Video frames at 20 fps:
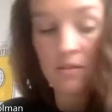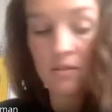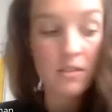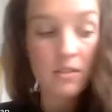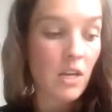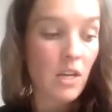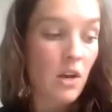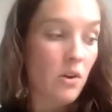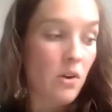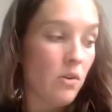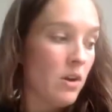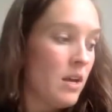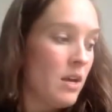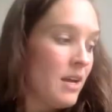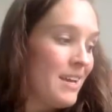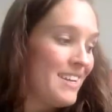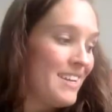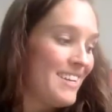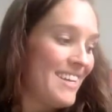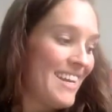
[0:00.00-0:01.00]
So
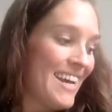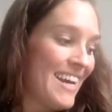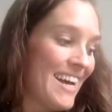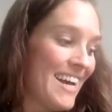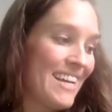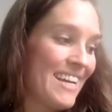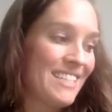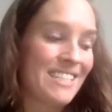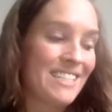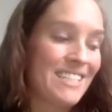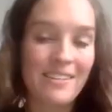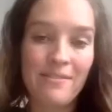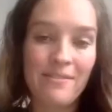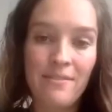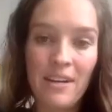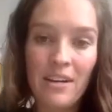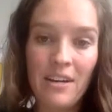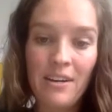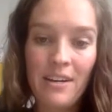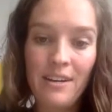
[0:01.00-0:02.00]
not
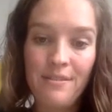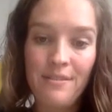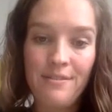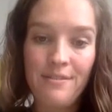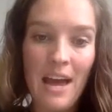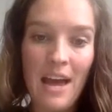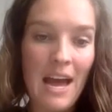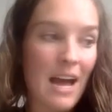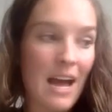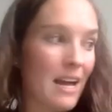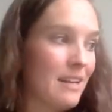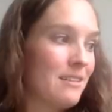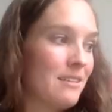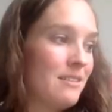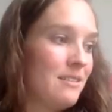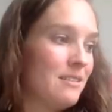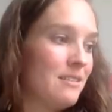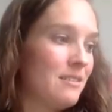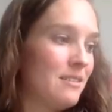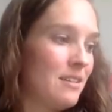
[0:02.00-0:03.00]
very
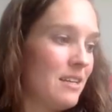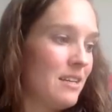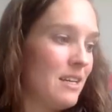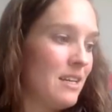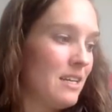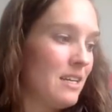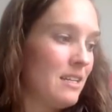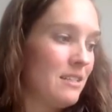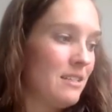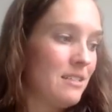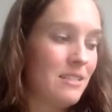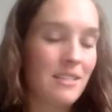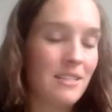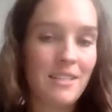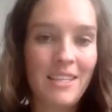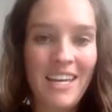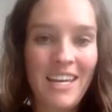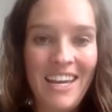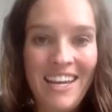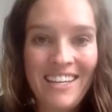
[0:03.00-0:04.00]
fast is
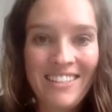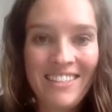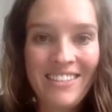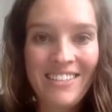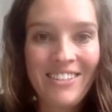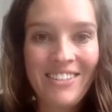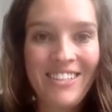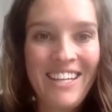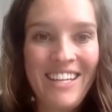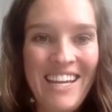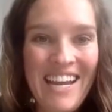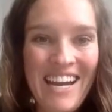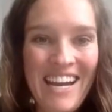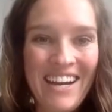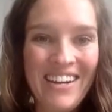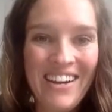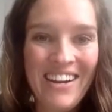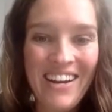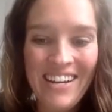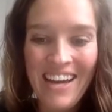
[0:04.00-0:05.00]
the answer
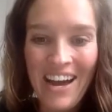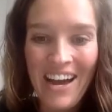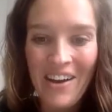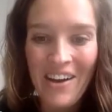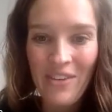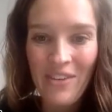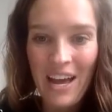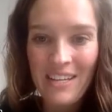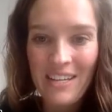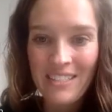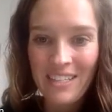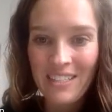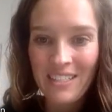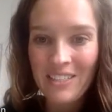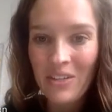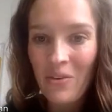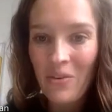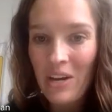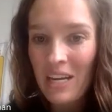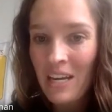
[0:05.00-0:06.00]
there on how fast
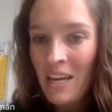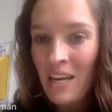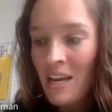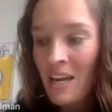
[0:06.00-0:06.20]
it's going,